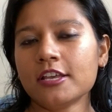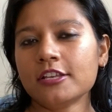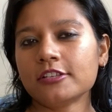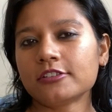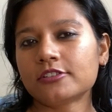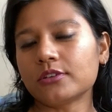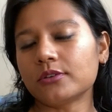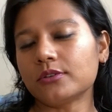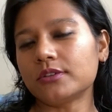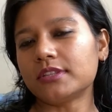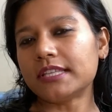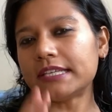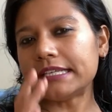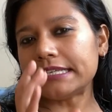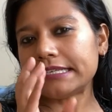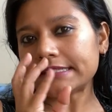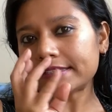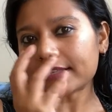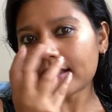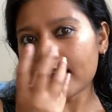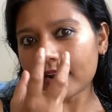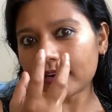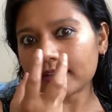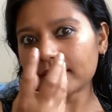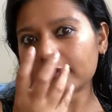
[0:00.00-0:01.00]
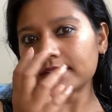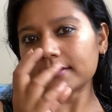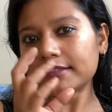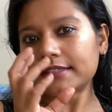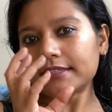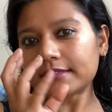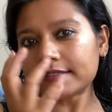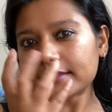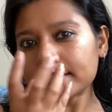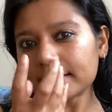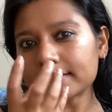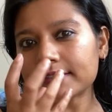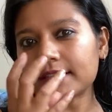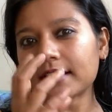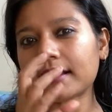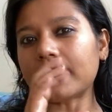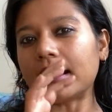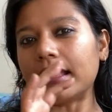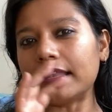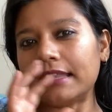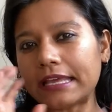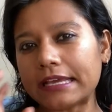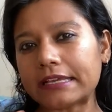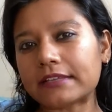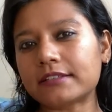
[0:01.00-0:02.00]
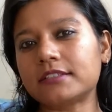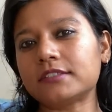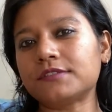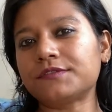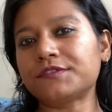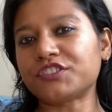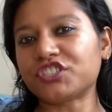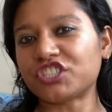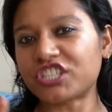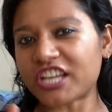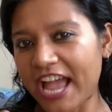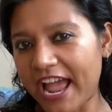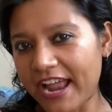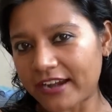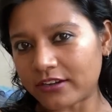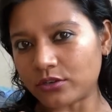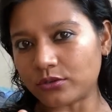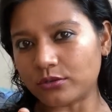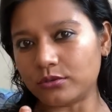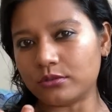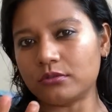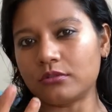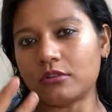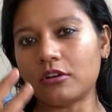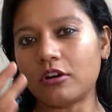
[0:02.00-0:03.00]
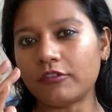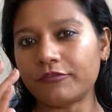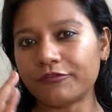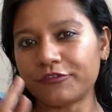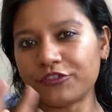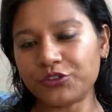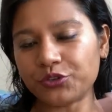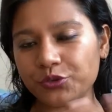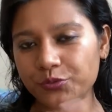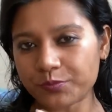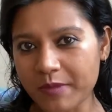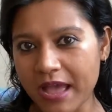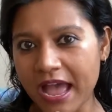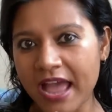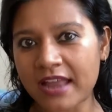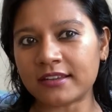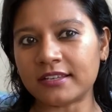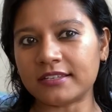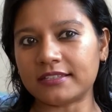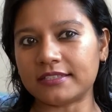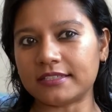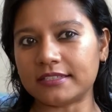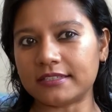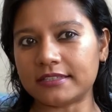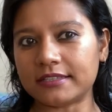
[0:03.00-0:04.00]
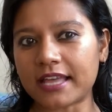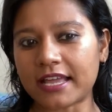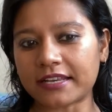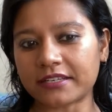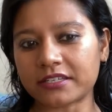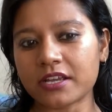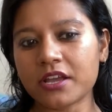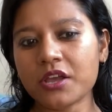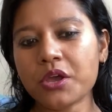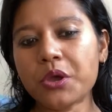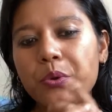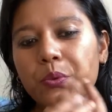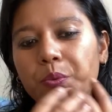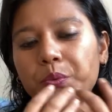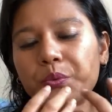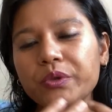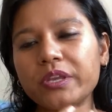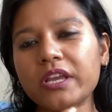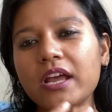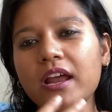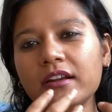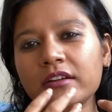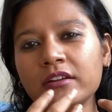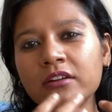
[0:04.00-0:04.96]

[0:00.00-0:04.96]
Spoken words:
So this is the collective shadow of humanity that we are